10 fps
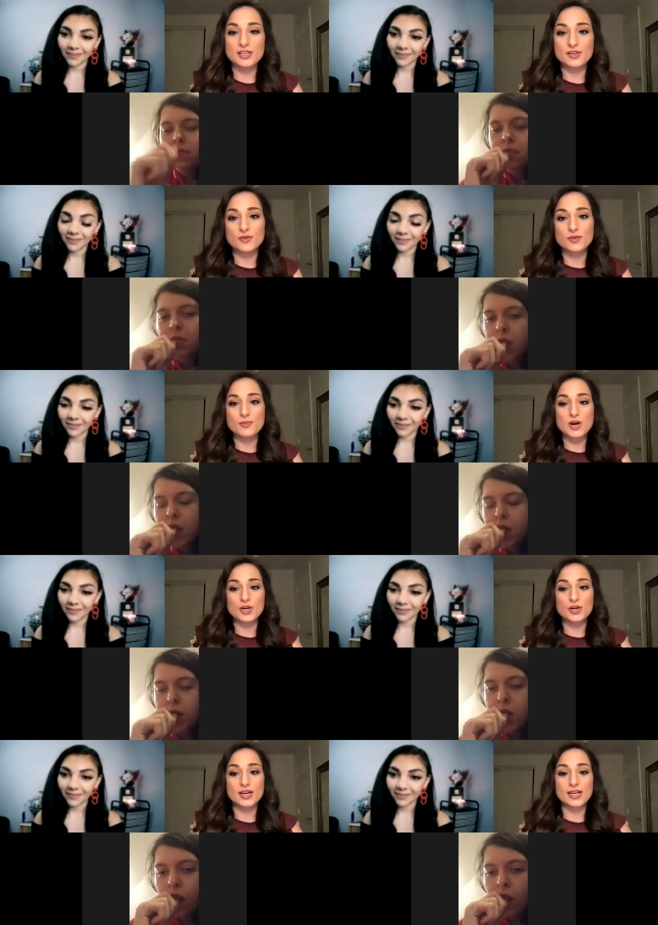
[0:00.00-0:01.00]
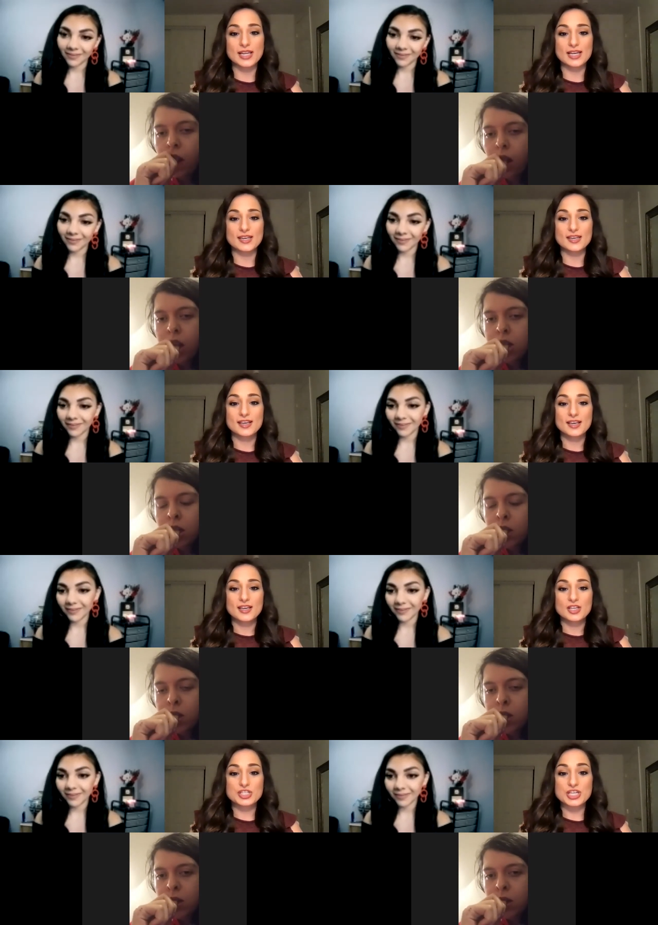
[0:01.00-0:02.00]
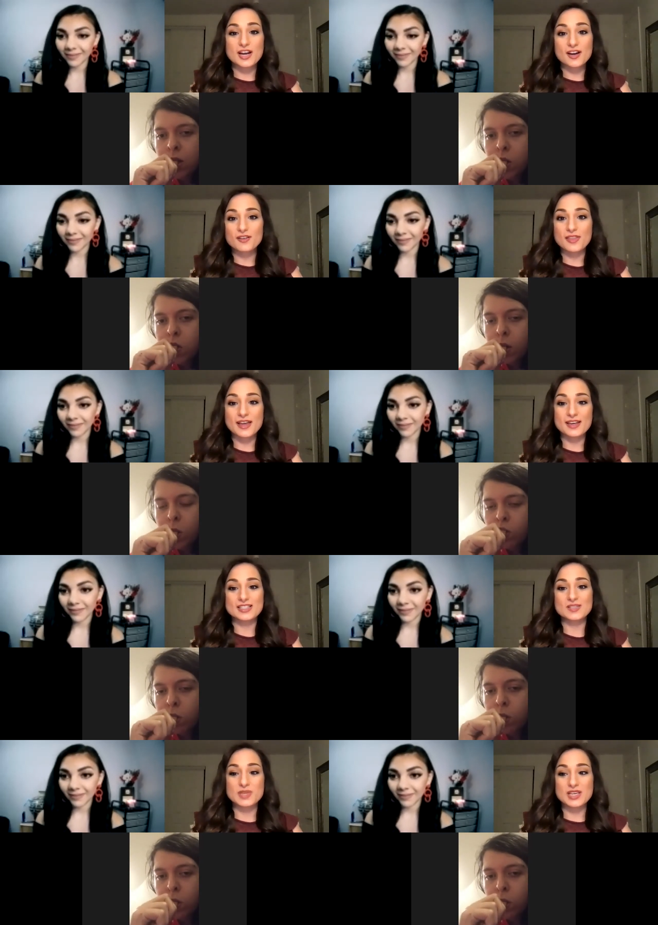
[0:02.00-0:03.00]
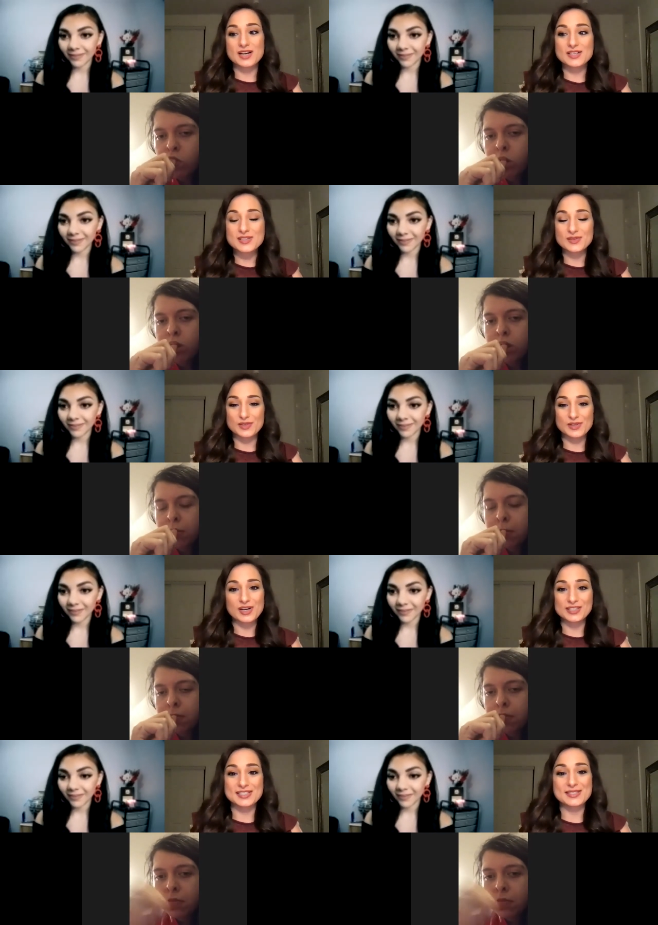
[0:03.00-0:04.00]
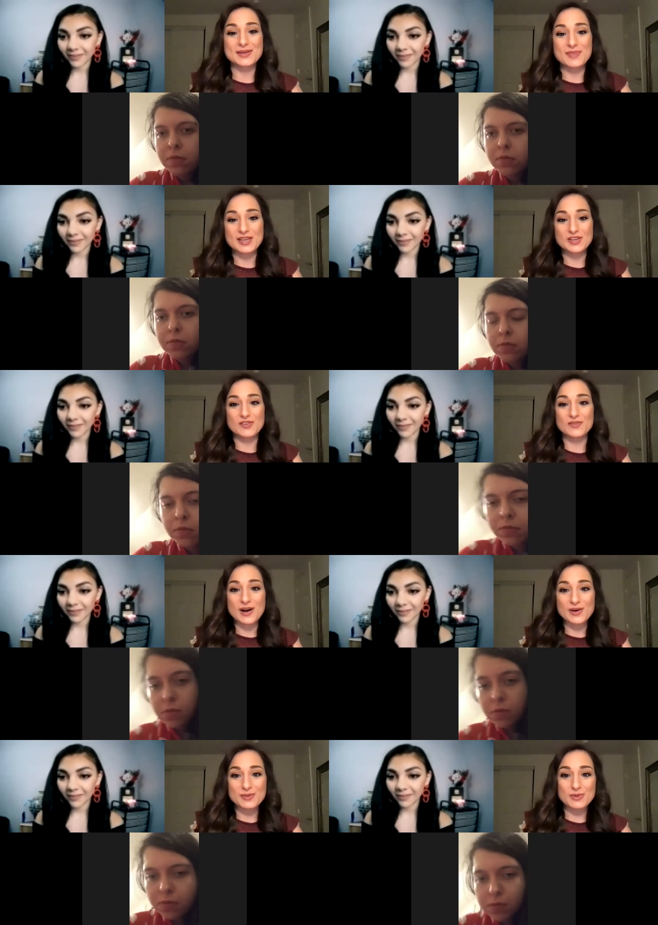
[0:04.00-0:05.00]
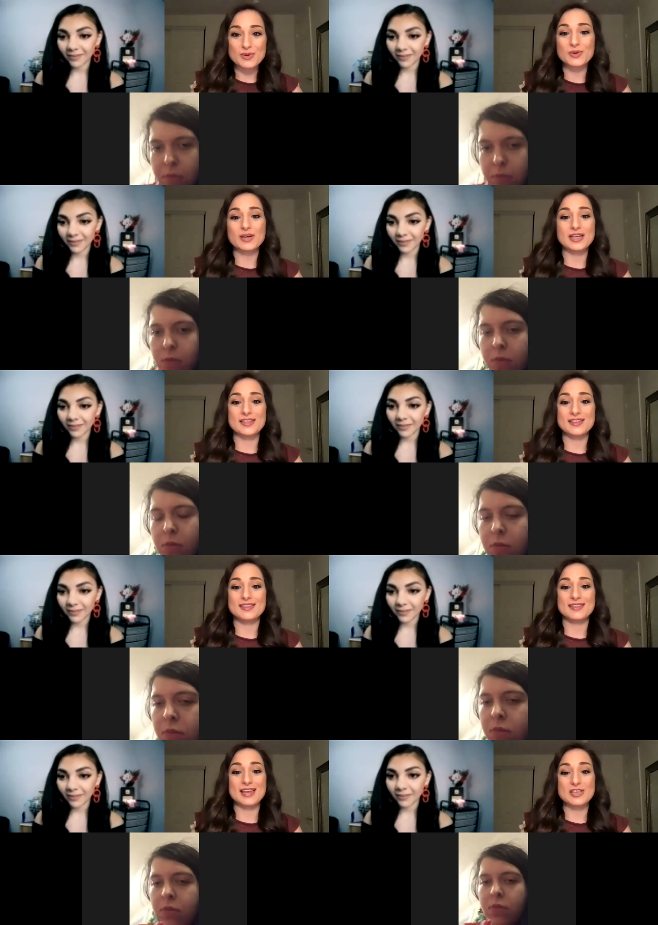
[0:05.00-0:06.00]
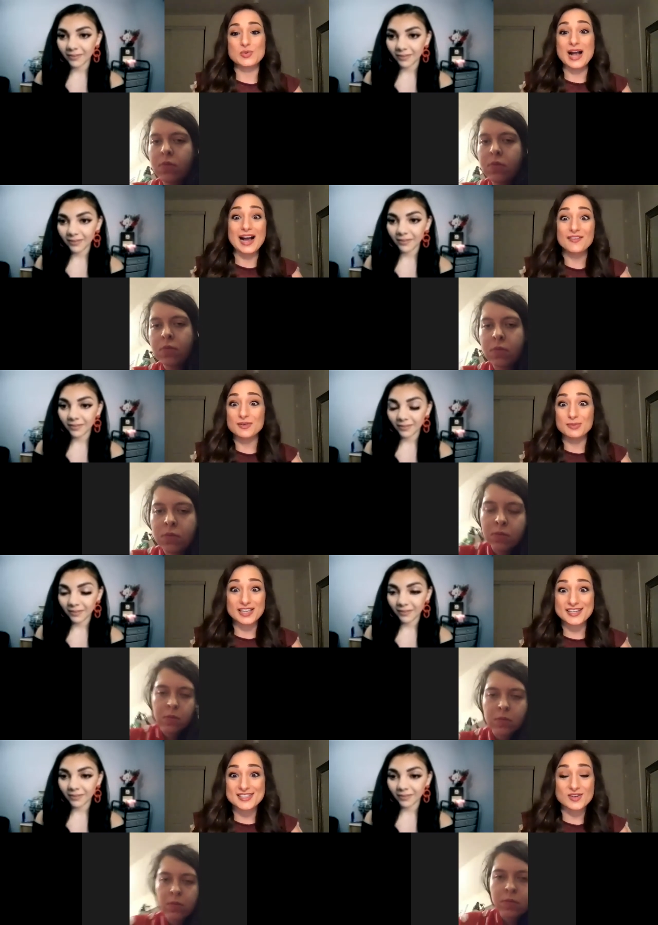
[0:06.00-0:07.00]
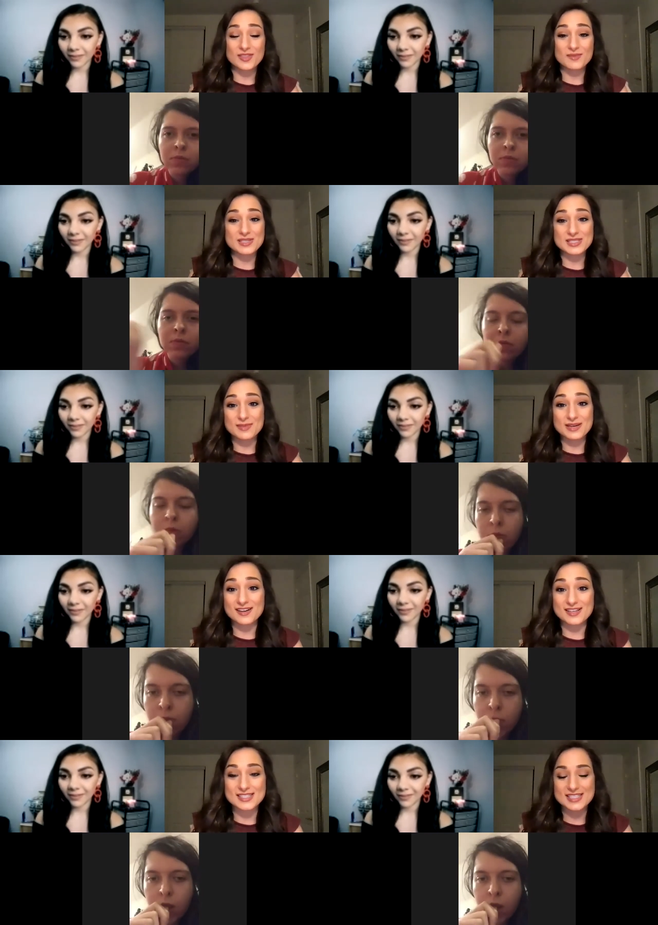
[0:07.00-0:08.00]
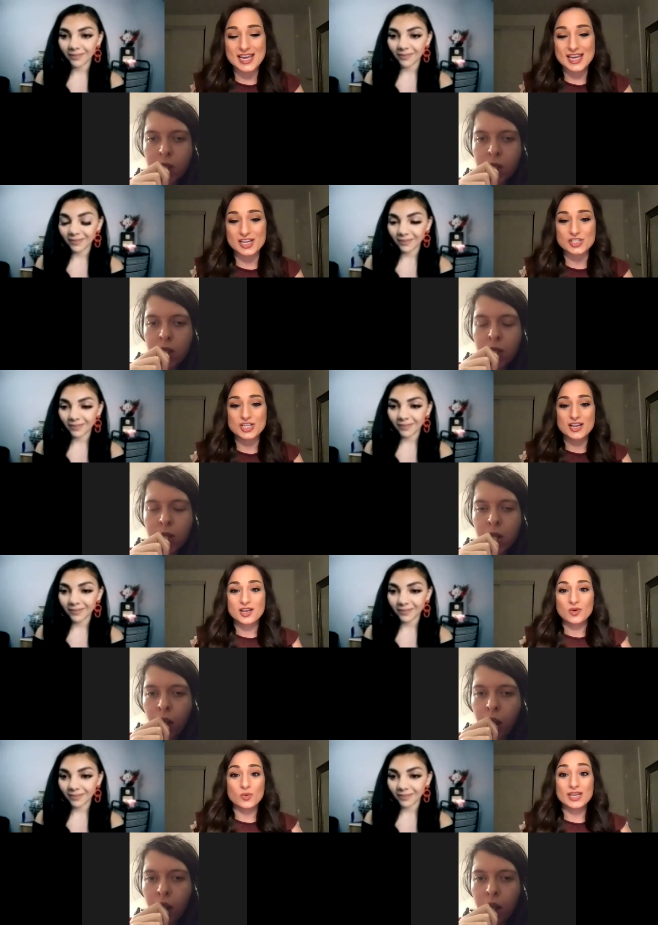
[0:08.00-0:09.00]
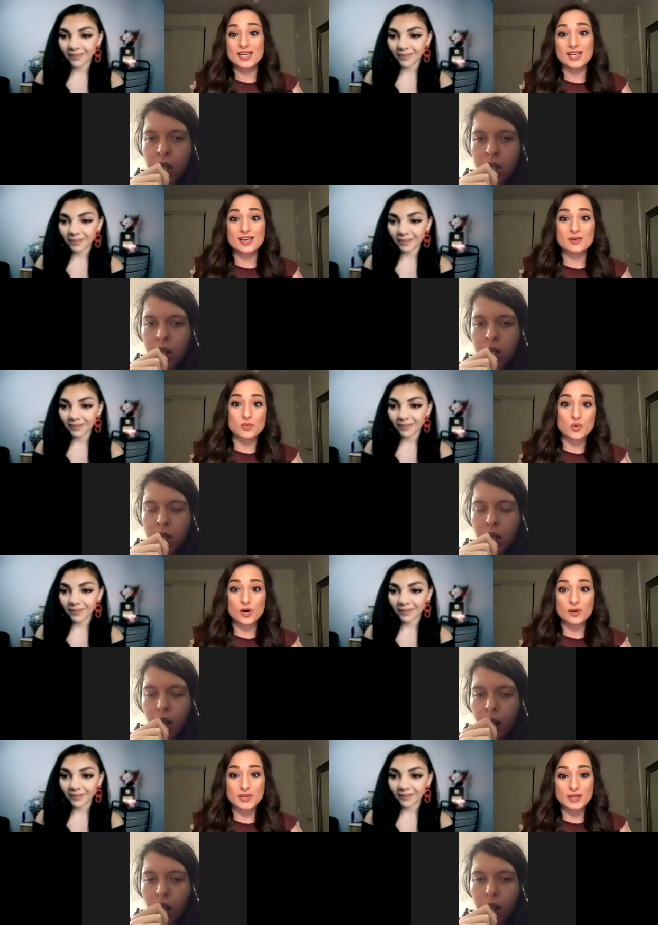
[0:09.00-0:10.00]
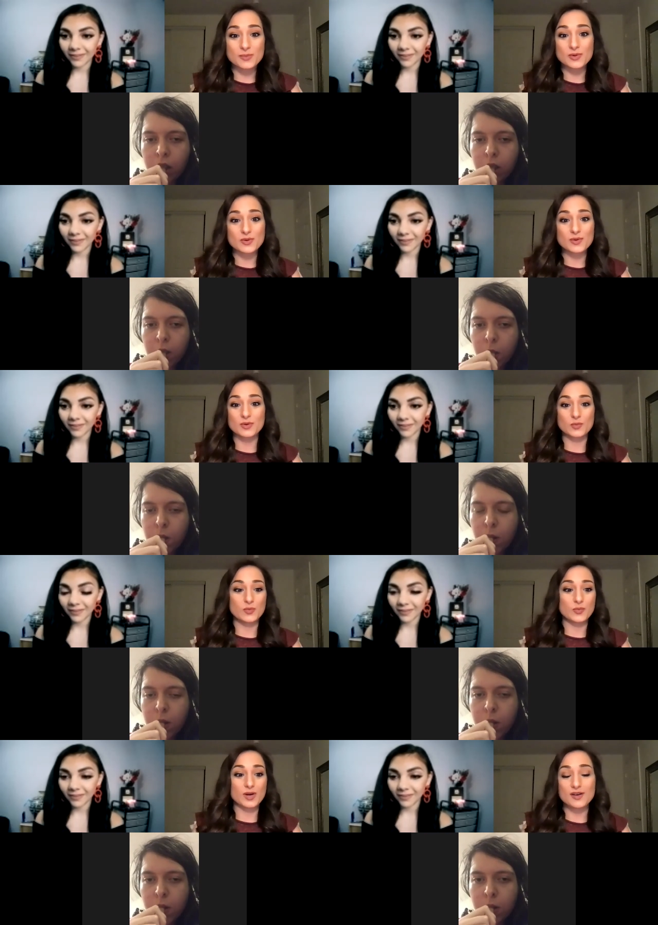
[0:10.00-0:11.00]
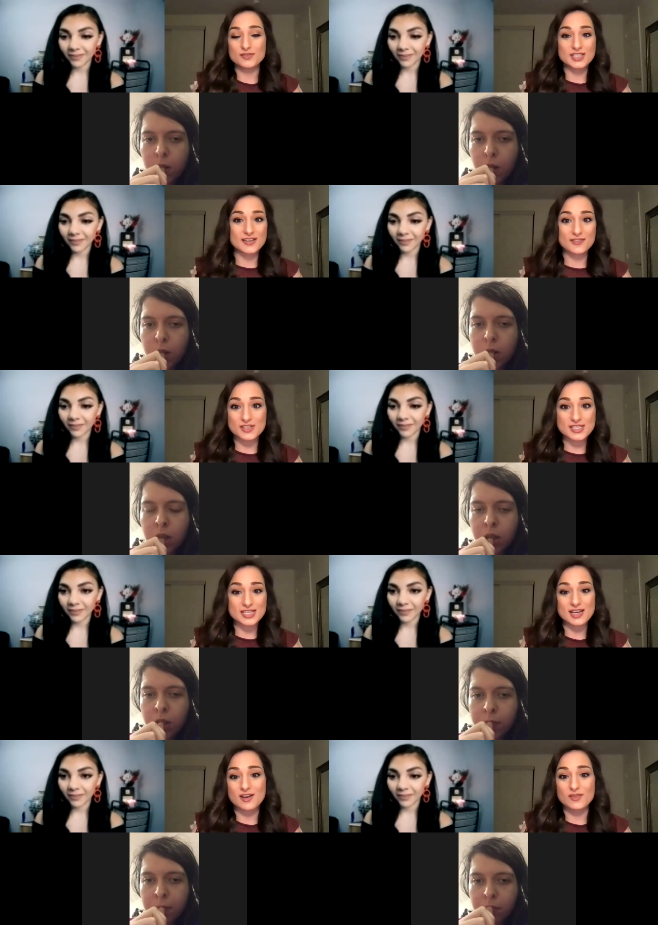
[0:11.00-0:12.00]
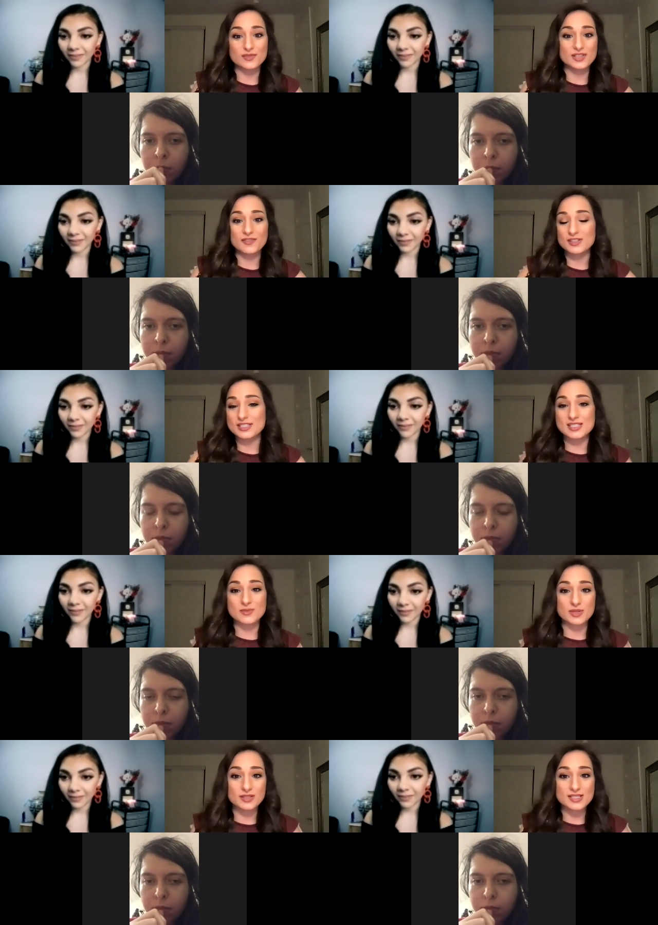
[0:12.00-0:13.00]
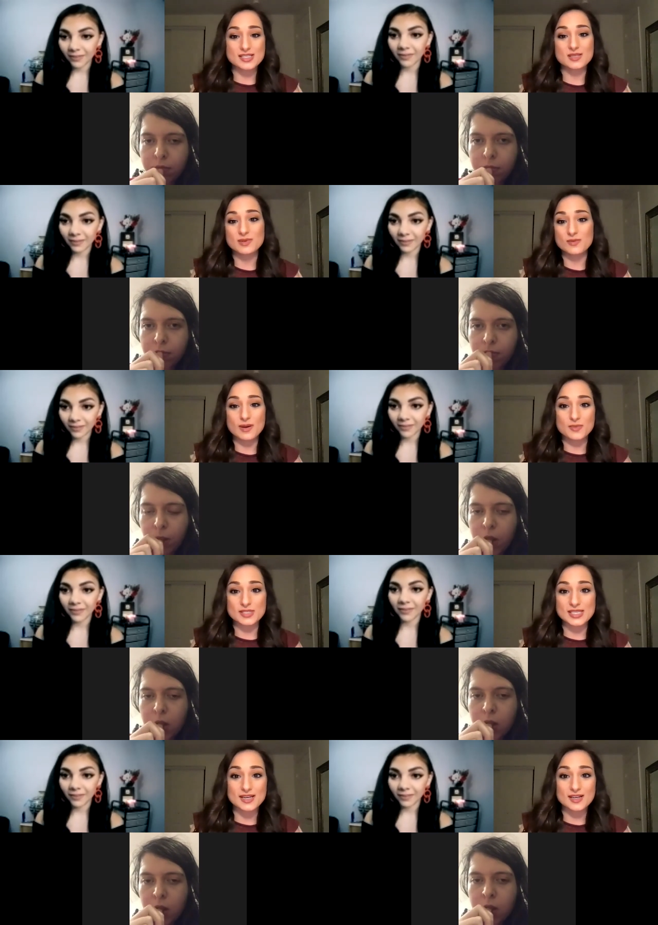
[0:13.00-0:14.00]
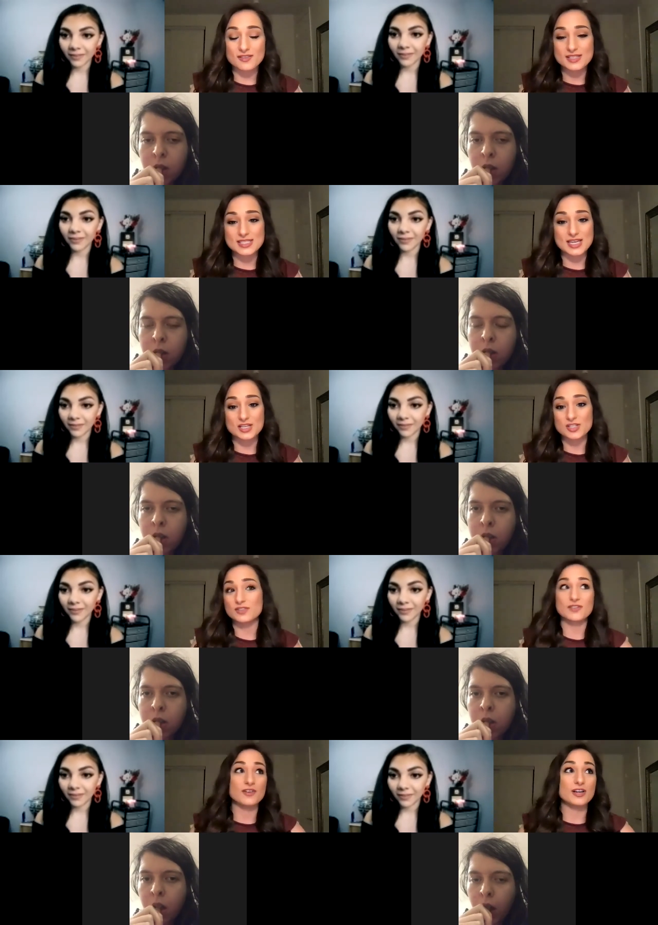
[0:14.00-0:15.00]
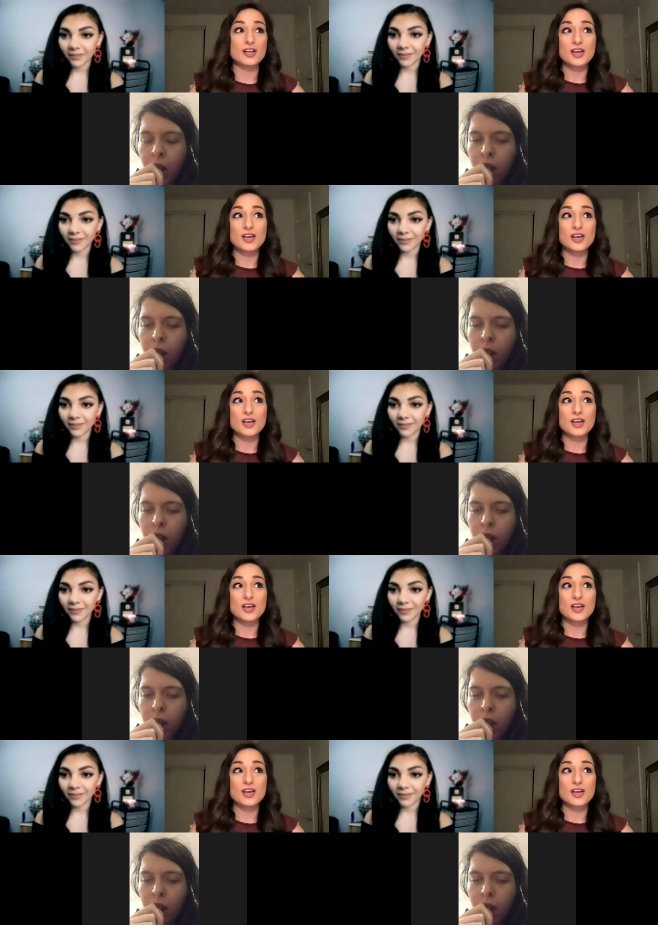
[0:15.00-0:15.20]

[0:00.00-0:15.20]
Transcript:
Speaker 1: you, Margaret, and share that it's because of your autism that you're valuable and that you have a place on the Miss America stage. We need more people of diversity, of different disabilities to be represented on the stage, of different